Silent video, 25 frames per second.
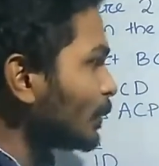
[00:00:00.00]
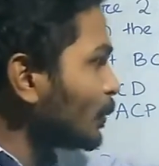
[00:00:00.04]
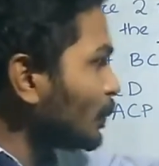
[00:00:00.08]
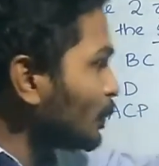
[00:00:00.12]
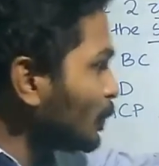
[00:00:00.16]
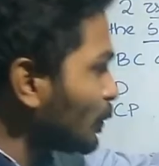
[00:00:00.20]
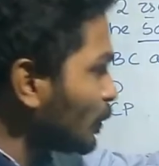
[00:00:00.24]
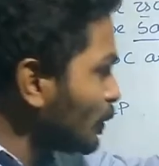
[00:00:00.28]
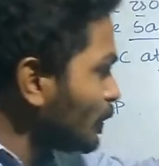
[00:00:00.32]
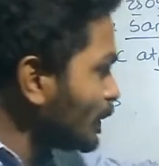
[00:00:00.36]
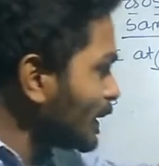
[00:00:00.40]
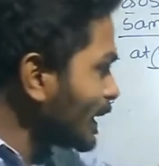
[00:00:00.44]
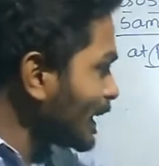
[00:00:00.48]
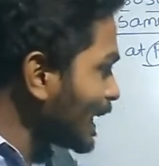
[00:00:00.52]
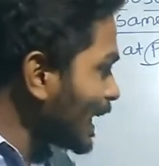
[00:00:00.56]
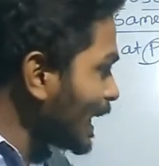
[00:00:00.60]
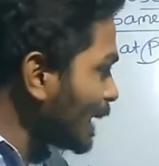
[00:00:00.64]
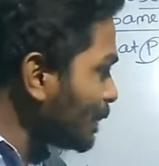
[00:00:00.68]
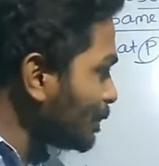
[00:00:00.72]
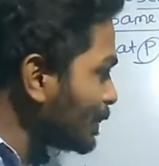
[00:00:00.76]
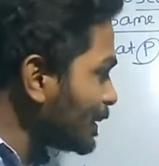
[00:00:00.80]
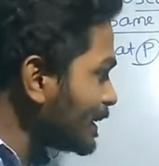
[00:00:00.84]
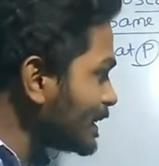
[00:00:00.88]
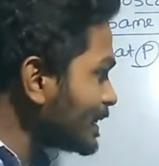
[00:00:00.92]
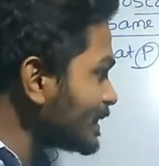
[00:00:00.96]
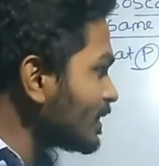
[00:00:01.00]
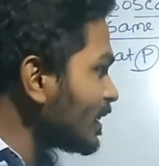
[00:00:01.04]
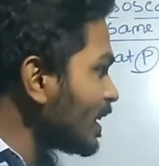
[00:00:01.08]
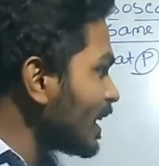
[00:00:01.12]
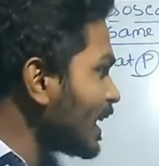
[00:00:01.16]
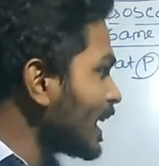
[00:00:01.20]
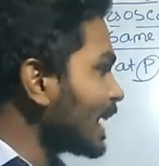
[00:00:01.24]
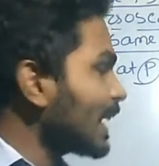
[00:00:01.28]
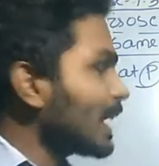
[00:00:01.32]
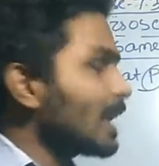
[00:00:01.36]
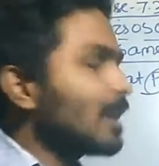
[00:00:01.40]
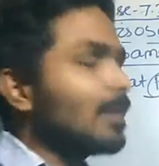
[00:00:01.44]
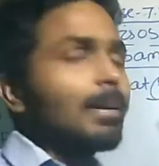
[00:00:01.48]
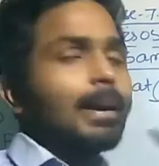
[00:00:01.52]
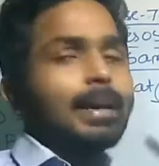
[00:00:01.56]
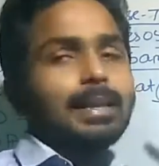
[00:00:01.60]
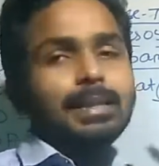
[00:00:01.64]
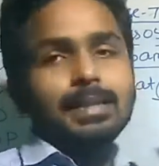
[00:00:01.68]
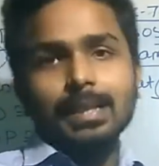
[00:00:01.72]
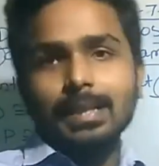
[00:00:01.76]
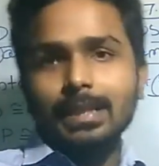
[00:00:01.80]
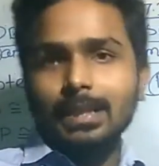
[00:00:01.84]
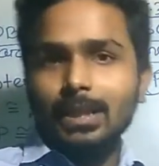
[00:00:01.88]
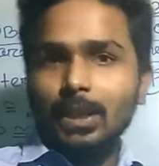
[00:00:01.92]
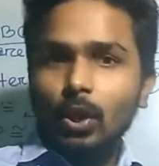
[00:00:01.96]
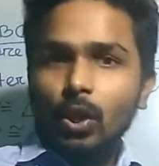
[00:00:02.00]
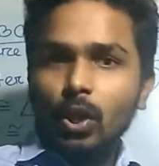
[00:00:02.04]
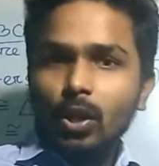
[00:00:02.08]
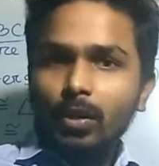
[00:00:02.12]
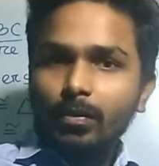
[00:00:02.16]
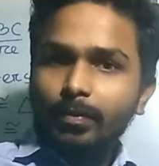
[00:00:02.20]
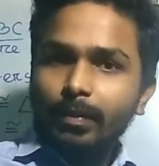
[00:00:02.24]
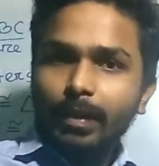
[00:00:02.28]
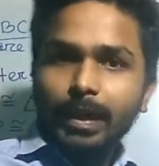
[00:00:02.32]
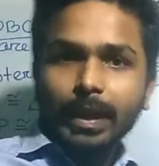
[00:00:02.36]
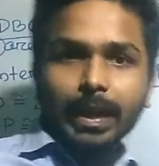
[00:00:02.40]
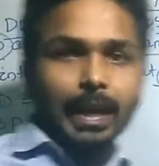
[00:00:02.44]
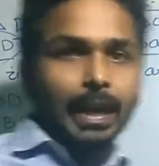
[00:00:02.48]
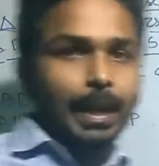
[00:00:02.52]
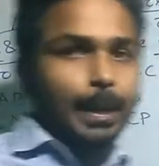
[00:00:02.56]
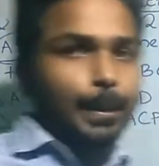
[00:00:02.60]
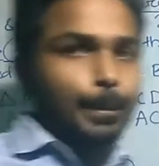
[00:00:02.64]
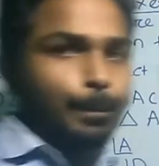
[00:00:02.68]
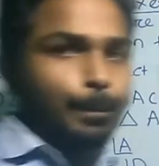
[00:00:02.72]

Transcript: have to prove that AP is the angle bisector of A.